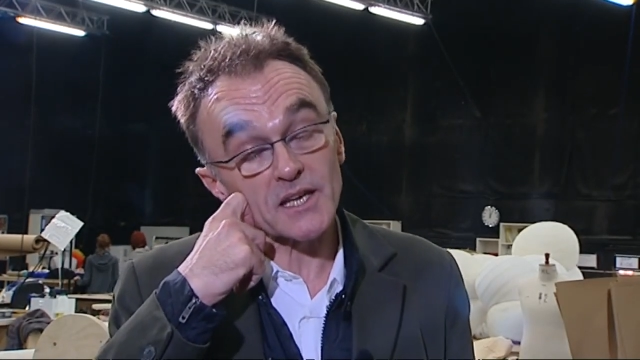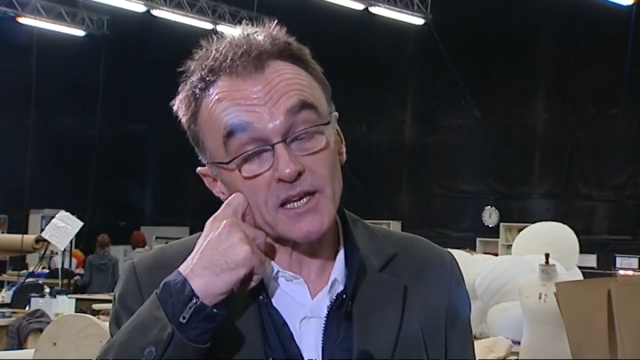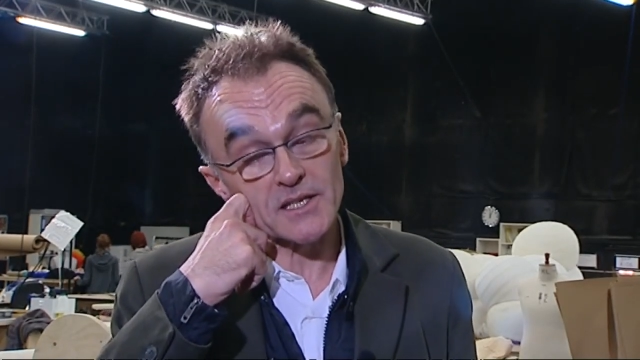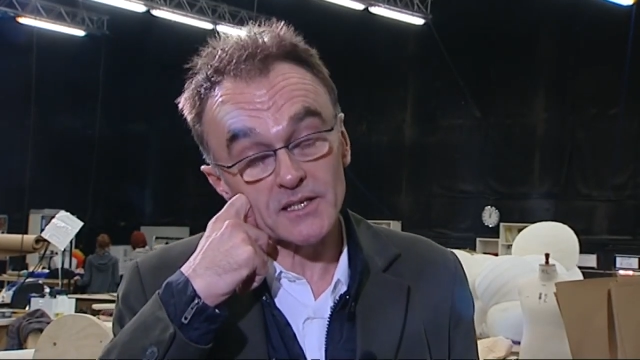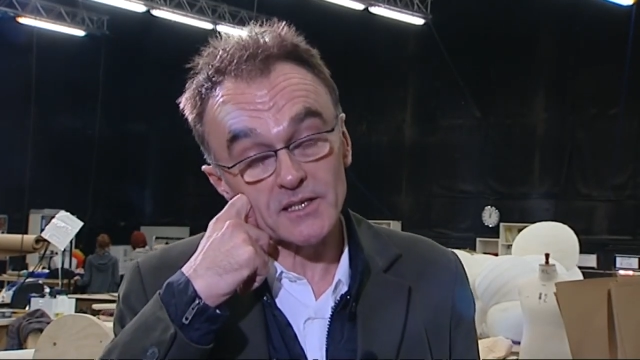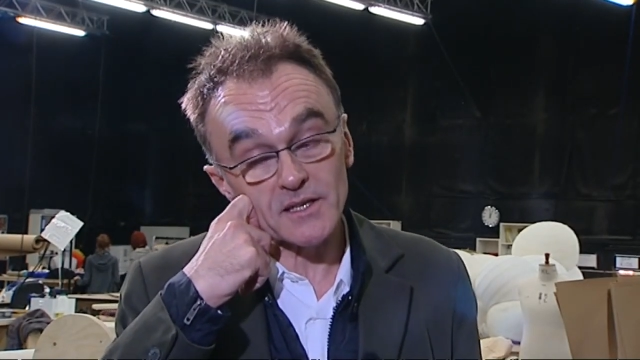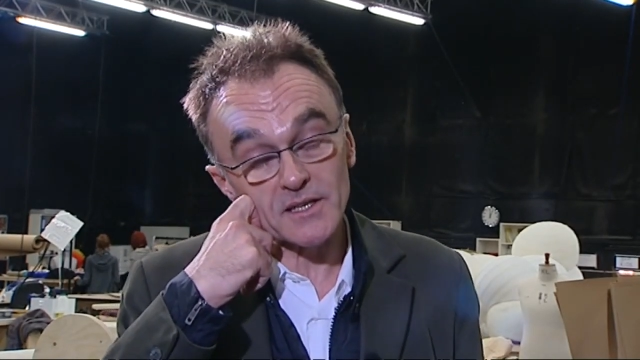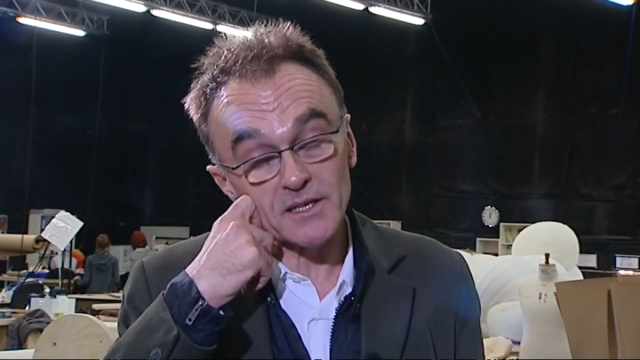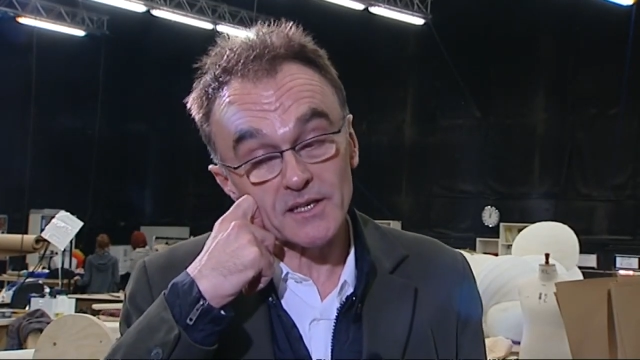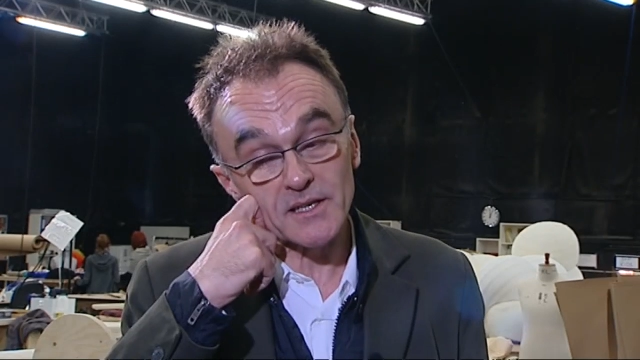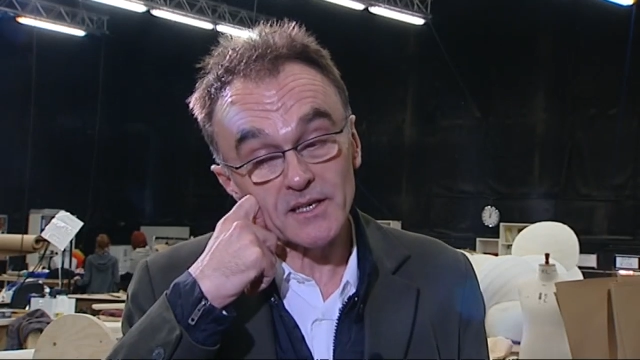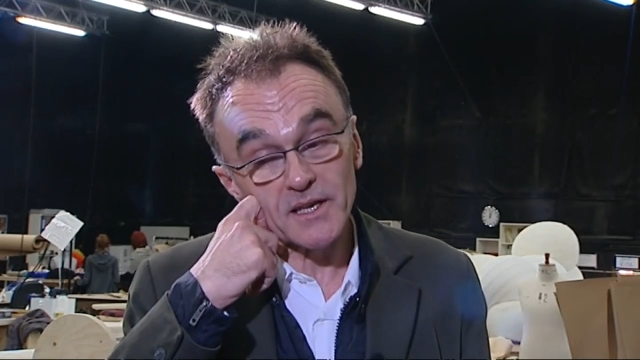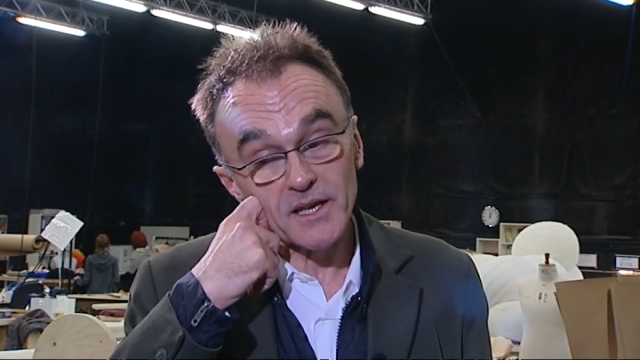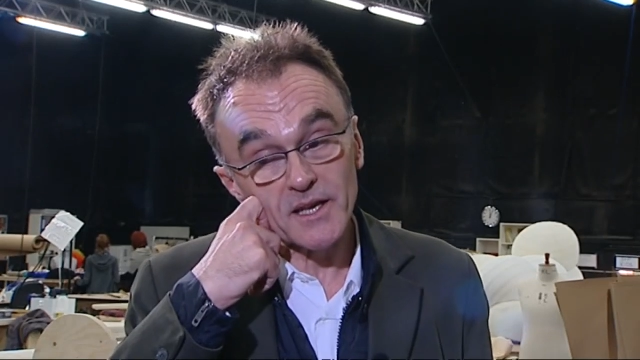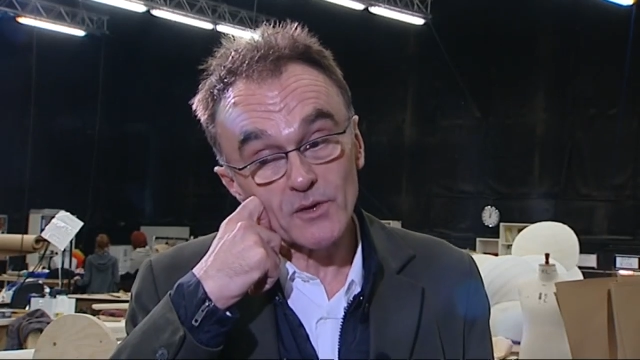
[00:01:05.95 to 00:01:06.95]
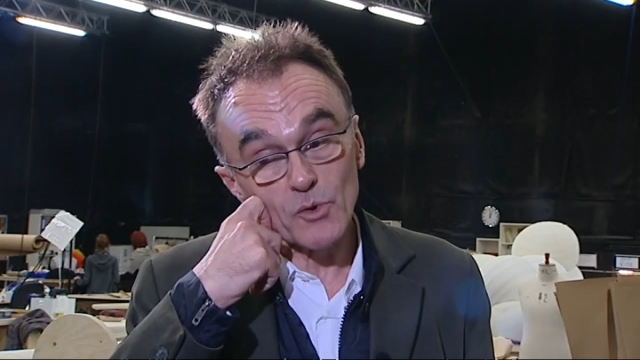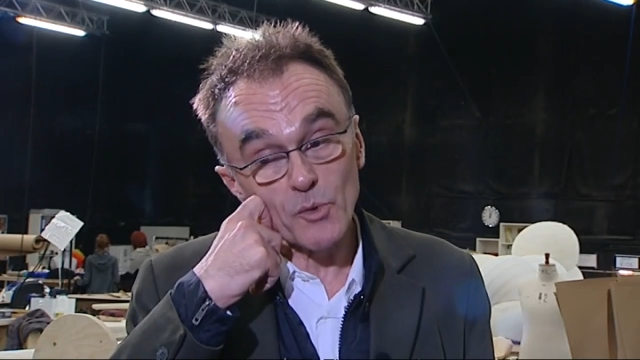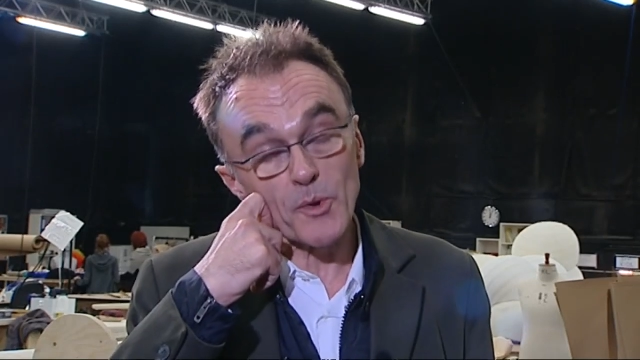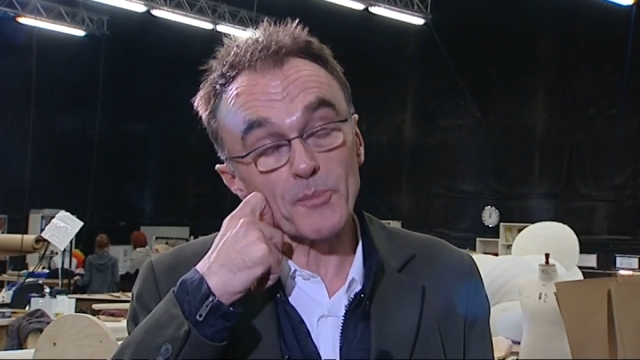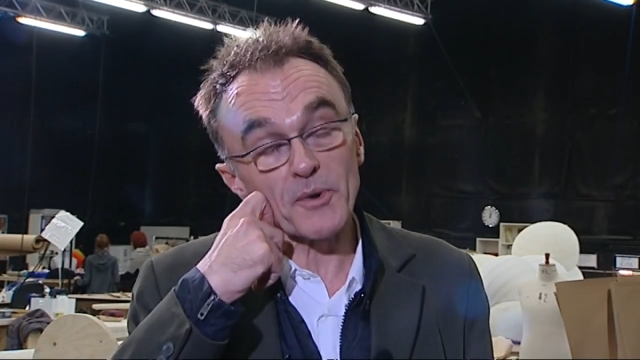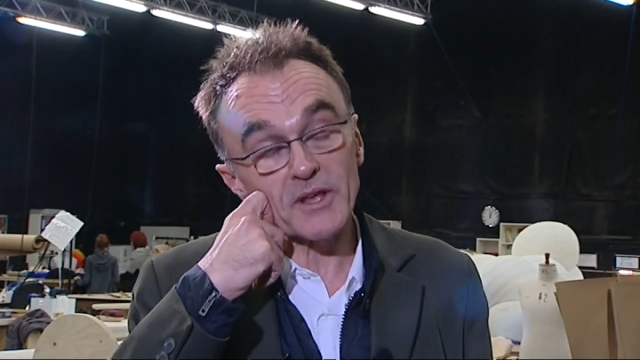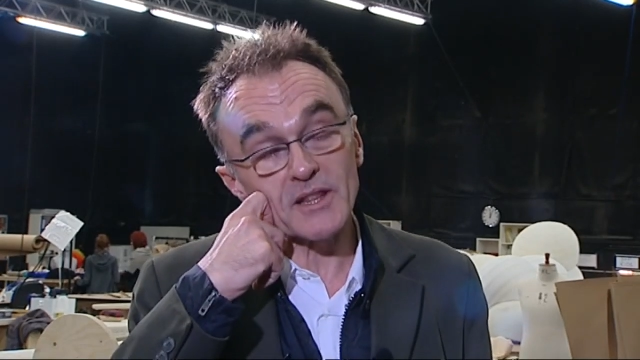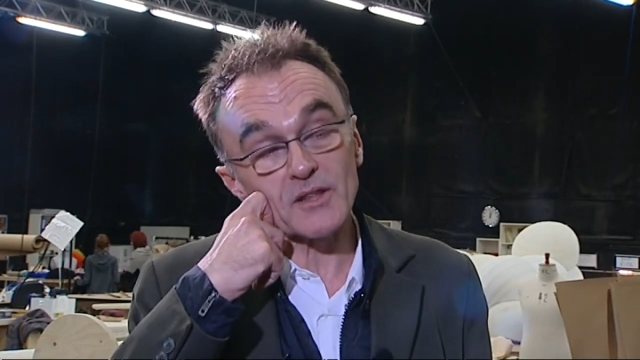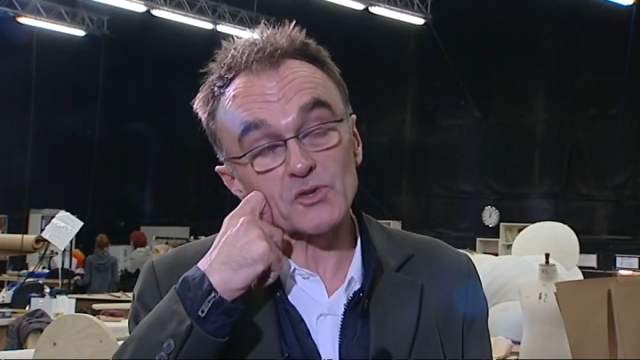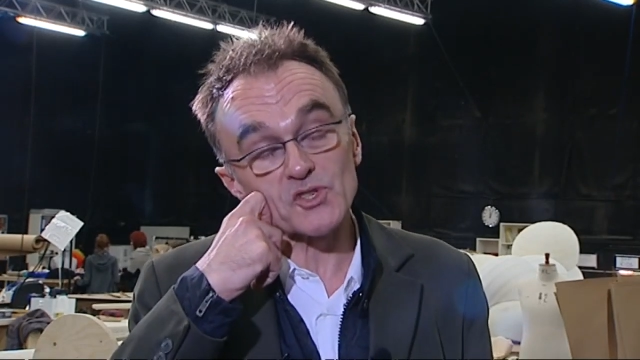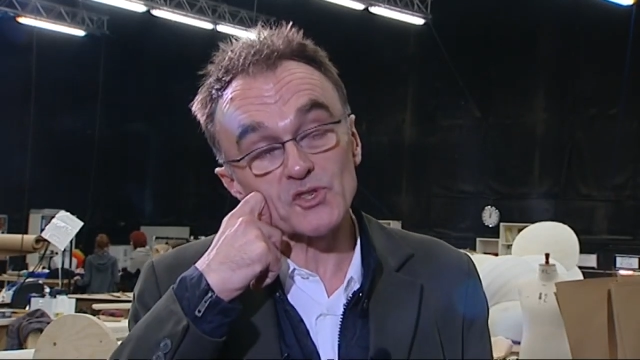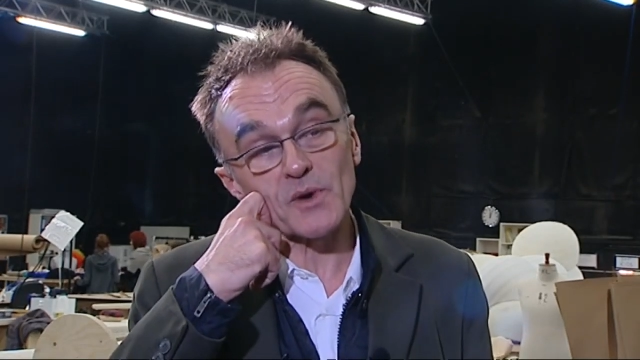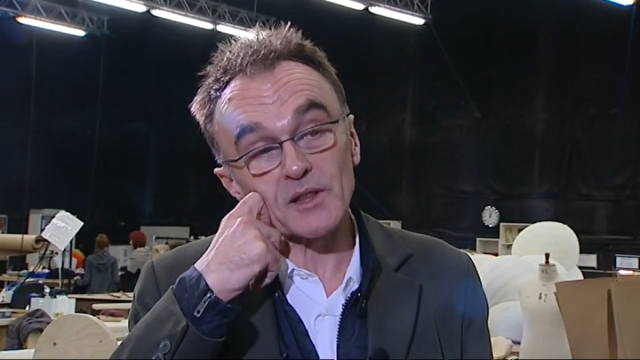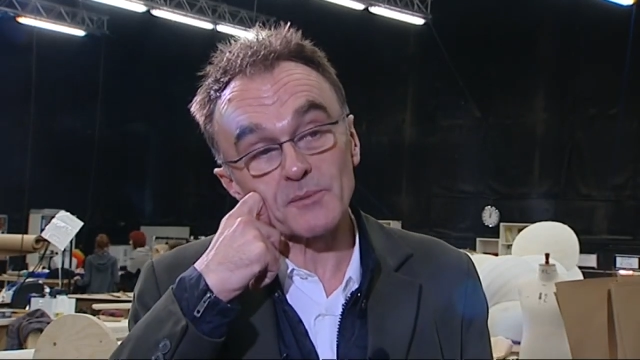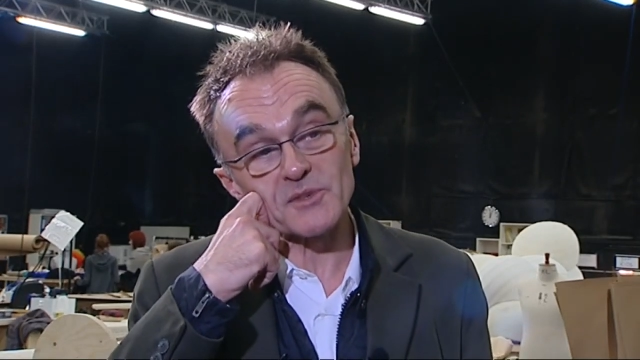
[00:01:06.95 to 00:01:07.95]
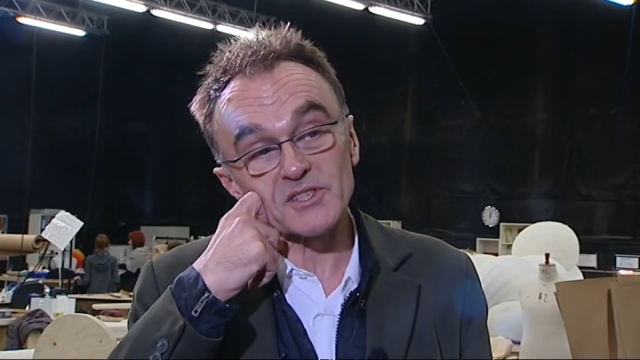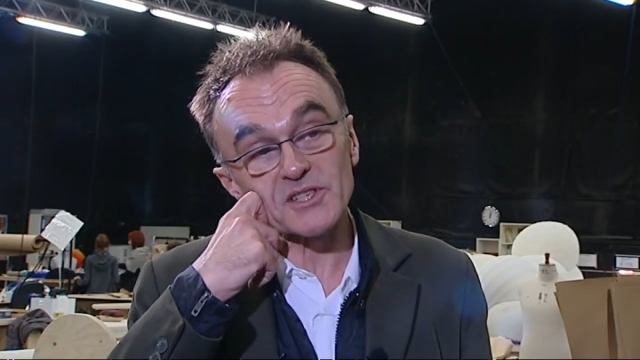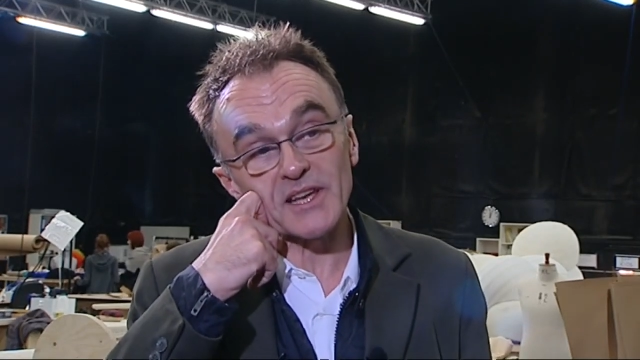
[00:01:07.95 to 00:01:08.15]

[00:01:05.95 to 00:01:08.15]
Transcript: And we'll be bringing those two elements